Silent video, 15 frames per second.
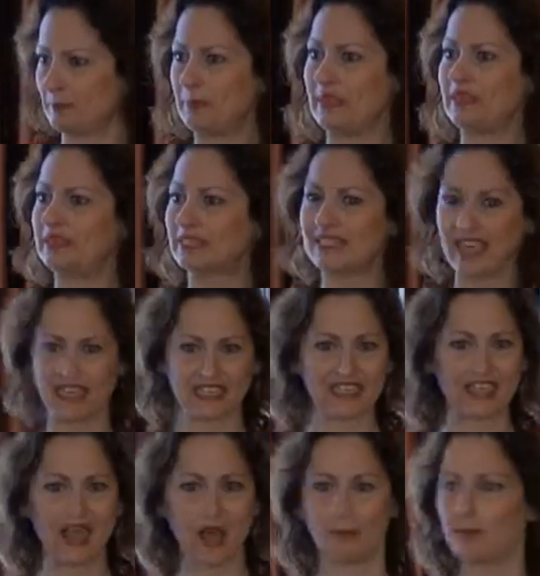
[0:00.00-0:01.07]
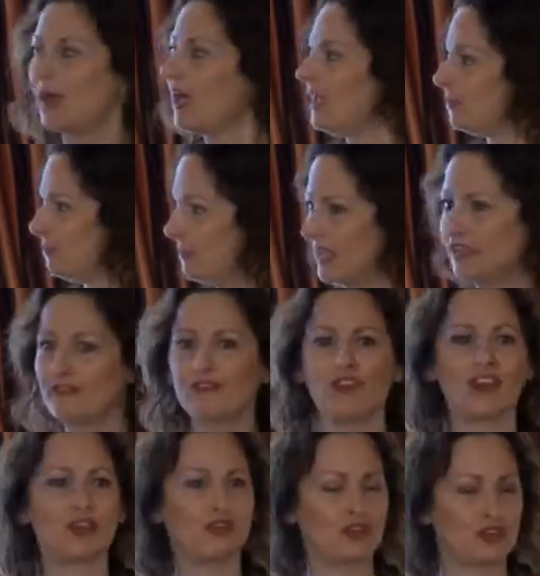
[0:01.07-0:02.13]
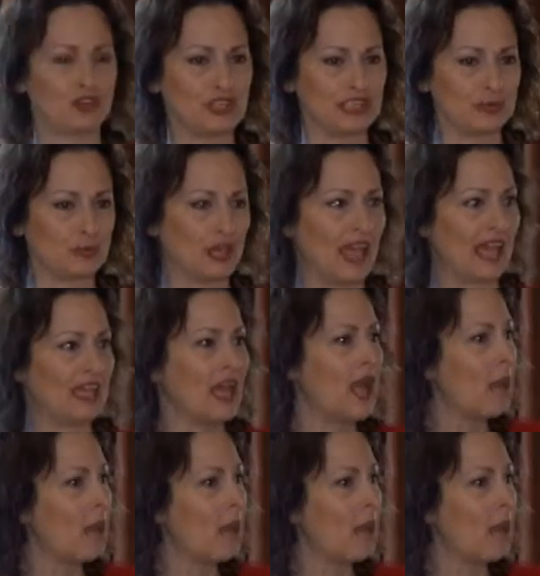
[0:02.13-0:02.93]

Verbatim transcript: be standing up, be in front of your display.